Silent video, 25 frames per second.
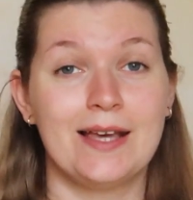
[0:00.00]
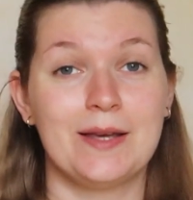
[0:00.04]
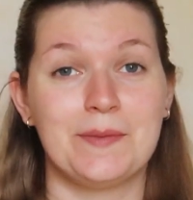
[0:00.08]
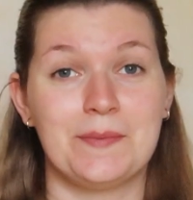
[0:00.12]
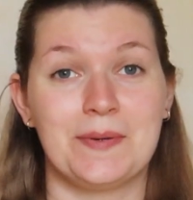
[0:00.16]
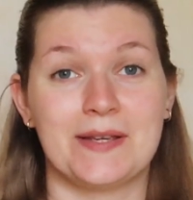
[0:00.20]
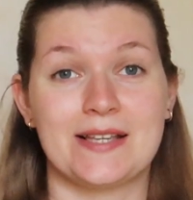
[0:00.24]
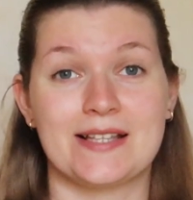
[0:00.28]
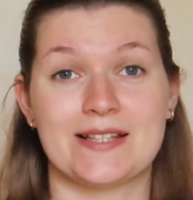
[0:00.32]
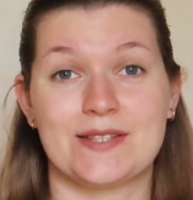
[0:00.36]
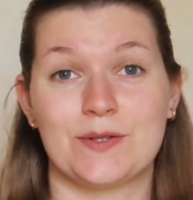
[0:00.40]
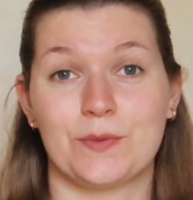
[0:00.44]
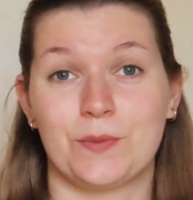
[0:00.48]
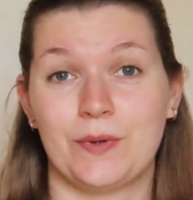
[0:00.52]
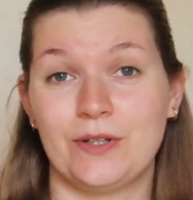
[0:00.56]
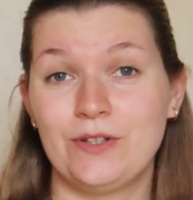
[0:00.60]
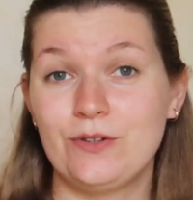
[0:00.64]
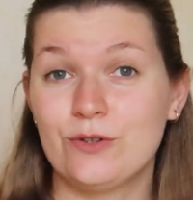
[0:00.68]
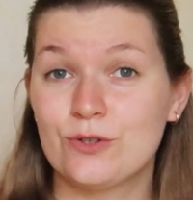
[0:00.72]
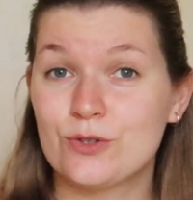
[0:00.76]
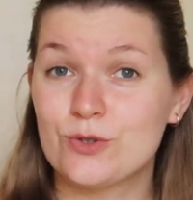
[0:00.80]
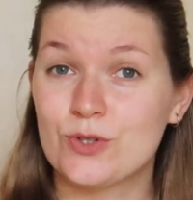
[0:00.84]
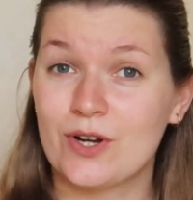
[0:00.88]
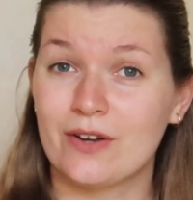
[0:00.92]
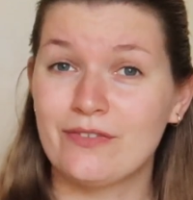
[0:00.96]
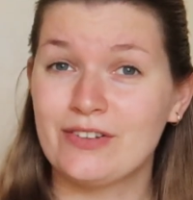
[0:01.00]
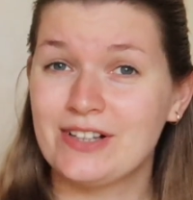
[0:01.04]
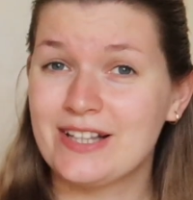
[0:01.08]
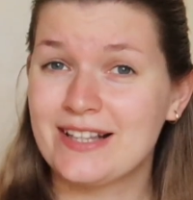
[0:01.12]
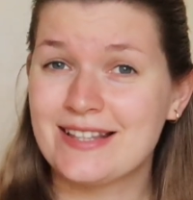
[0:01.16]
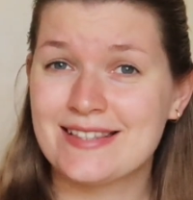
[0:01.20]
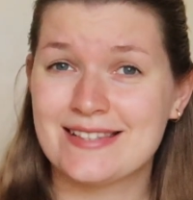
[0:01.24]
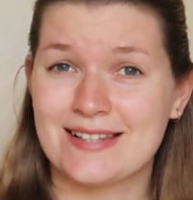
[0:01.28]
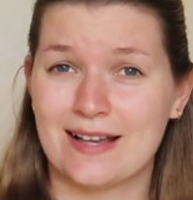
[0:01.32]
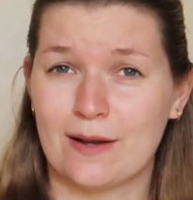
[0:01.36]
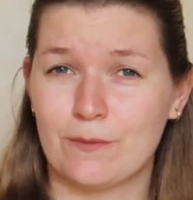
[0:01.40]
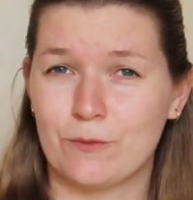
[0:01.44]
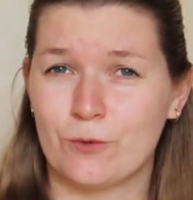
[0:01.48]
because when you're traveling
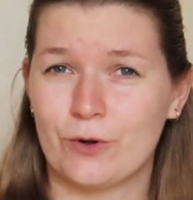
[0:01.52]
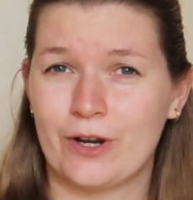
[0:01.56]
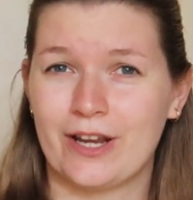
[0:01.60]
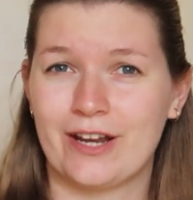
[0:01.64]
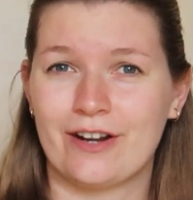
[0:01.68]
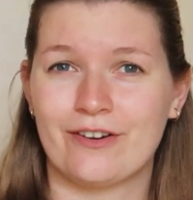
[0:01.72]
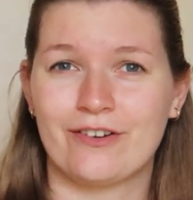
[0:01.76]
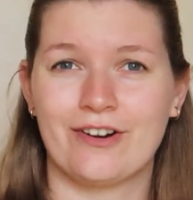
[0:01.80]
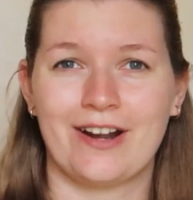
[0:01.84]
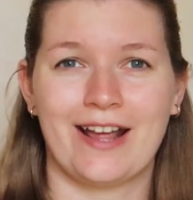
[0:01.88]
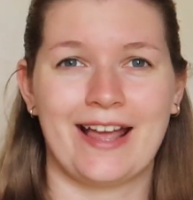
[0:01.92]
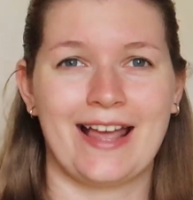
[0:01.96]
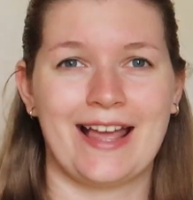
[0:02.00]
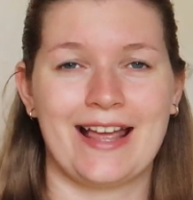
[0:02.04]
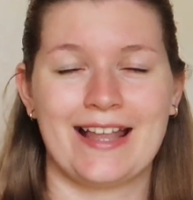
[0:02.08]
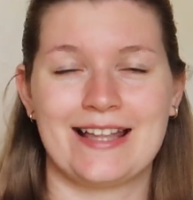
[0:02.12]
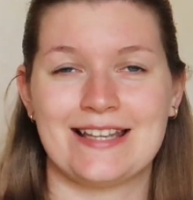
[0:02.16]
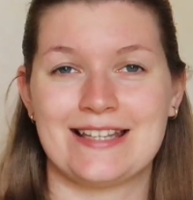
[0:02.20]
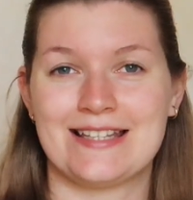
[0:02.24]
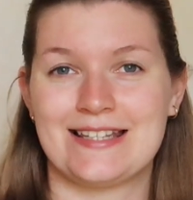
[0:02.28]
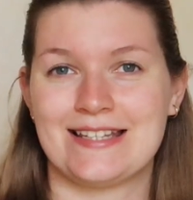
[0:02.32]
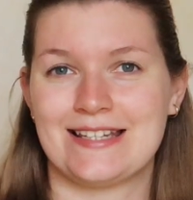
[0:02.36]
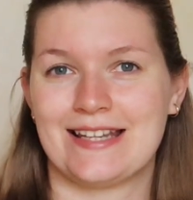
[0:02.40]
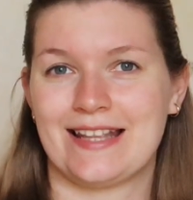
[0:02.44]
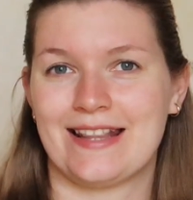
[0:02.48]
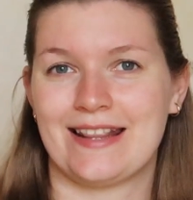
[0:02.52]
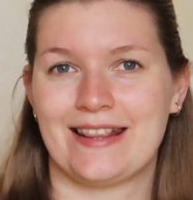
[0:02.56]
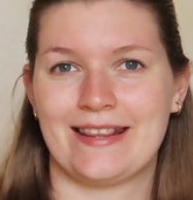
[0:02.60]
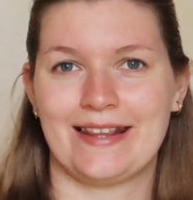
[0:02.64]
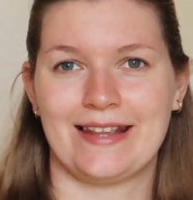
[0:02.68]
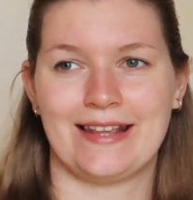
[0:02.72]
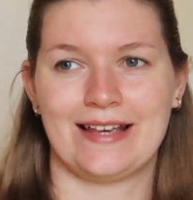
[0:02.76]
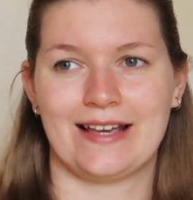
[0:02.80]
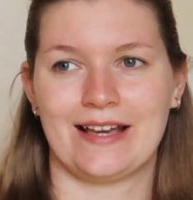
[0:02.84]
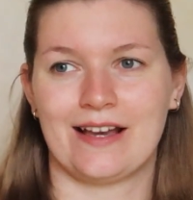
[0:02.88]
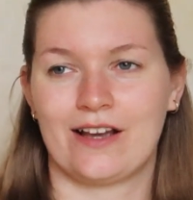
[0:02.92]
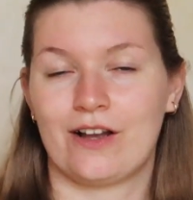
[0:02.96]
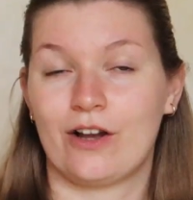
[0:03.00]
somewhere and
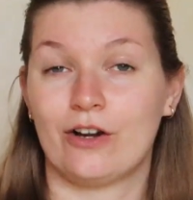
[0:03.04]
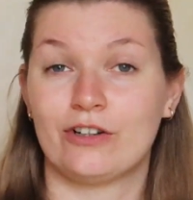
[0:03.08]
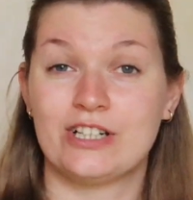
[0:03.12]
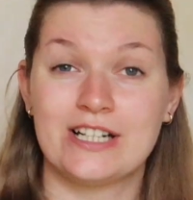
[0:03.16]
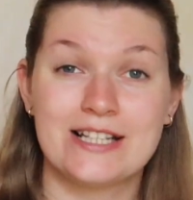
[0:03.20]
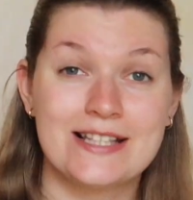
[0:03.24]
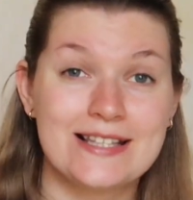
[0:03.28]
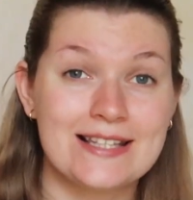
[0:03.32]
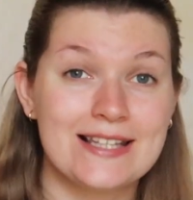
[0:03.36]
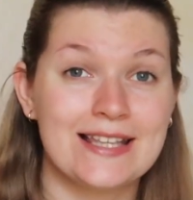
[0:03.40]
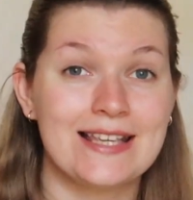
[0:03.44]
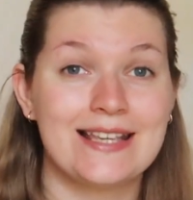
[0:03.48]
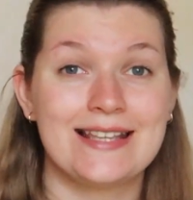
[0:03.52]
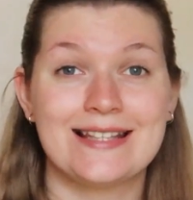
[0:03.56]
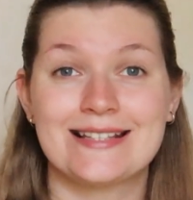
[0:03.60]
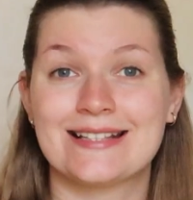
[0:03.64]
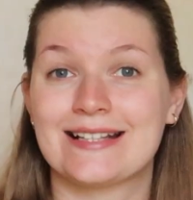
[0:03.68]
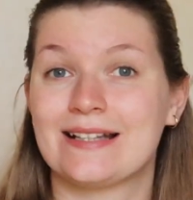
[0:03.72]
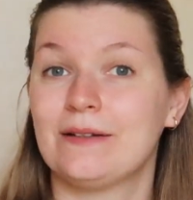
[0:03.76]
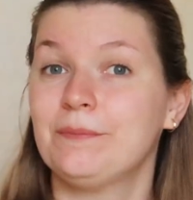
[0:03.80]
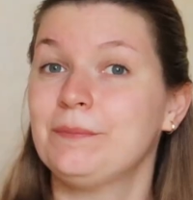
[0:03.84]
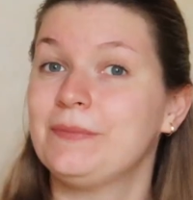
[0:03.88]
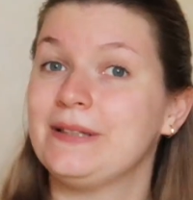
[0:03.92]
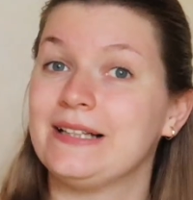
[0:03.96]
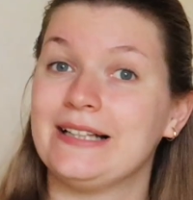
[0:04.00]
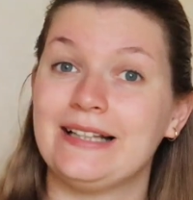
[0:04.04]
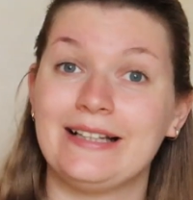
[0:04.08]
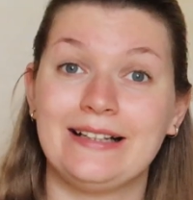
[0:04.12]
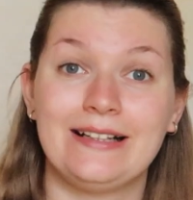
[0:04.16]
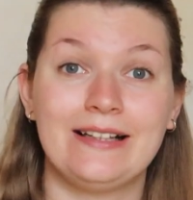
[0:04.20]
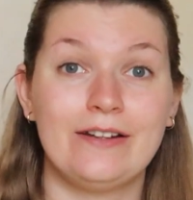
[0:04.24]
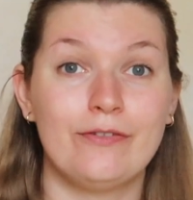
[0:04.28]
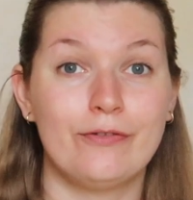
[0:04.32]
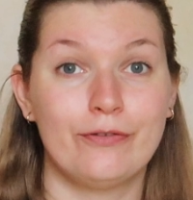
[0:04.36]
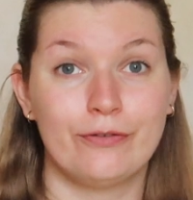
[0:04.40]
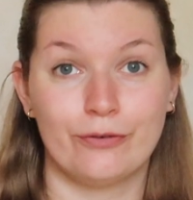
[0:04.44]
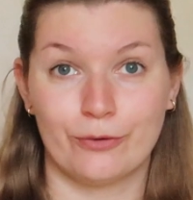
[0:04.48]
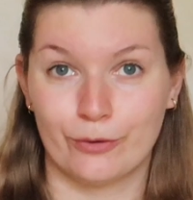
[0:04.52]
the currency is
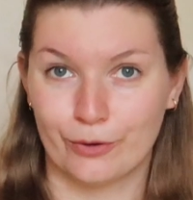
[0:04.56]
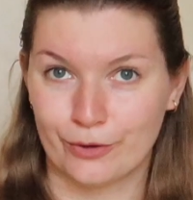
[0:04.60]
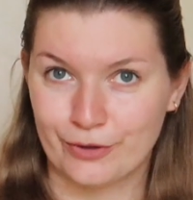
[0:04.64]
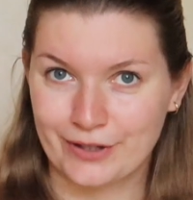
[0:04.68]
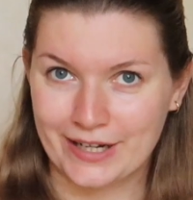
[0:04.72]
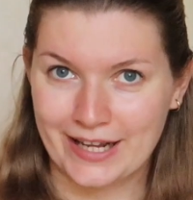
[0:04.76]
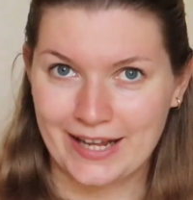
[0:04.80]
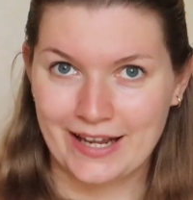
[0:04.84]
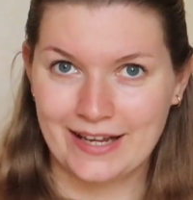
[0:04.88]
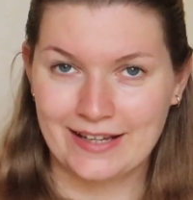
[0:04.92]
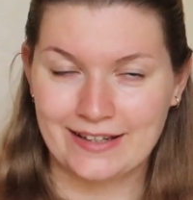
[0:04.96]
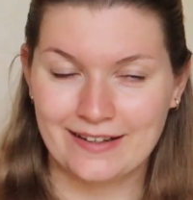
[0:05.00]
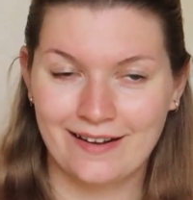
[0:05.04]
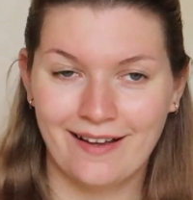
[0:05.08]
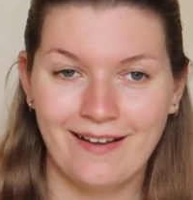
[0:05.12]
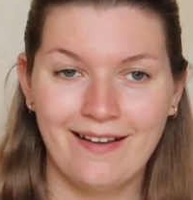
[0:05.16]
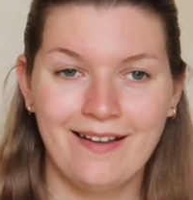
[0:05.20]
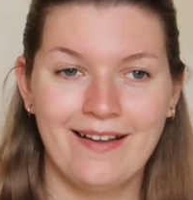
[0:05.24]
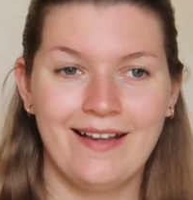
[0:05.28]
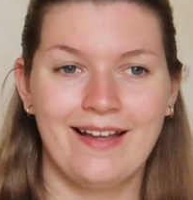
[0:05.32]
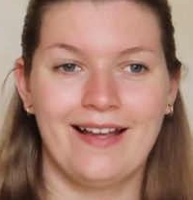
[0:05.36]
completely foreign,